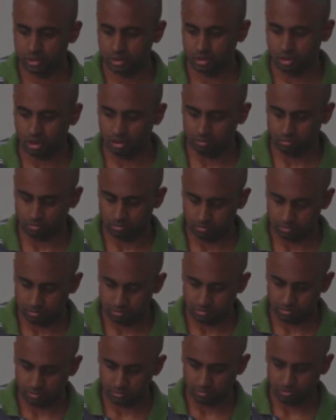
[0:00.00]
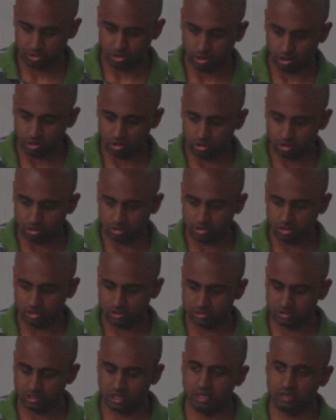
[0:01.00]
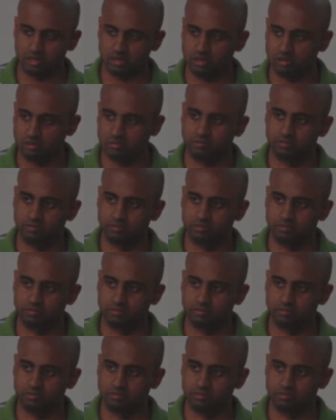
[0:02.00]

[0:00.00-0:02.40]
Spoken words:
Now, with all this data,